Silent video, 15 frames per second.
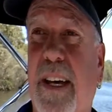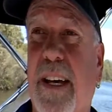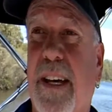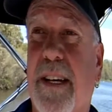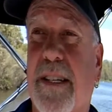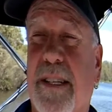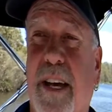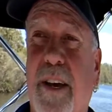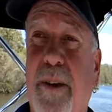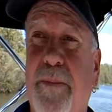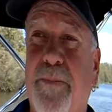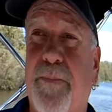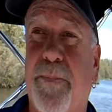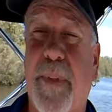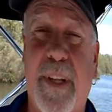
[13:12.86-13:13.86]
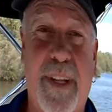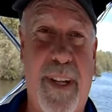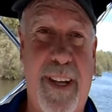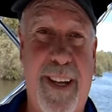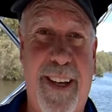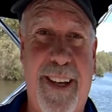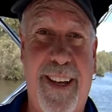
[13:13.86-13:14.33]
So,
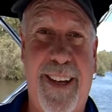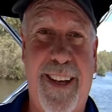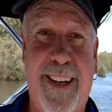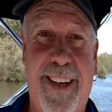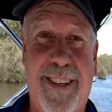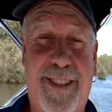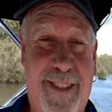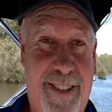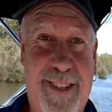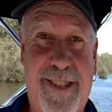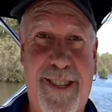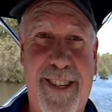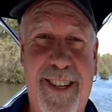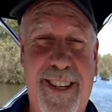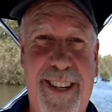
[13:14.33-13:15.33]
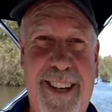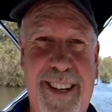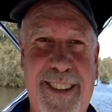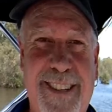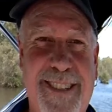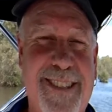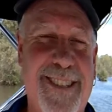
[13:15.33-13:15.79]
until I see you then,
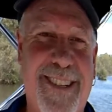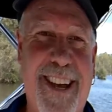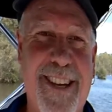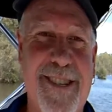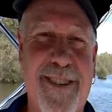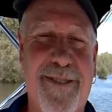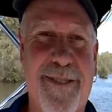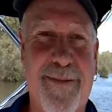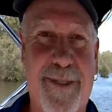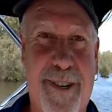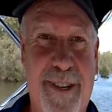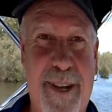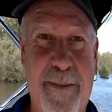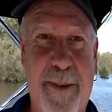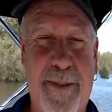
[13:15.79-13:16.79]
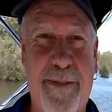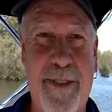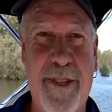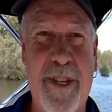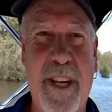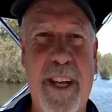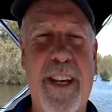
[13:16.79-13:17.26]
this is Dazza from Dynamic
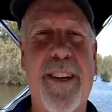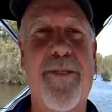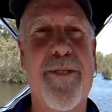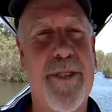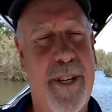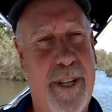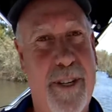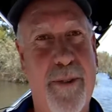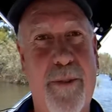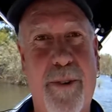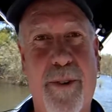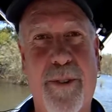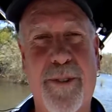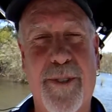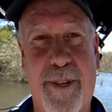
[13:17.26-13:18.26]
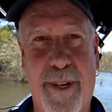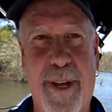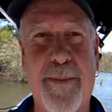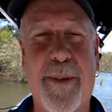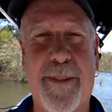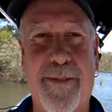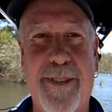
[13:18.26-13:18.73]
Fishing, wishing you all
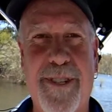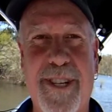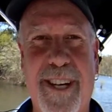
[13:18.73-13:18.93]
dynamic fishing.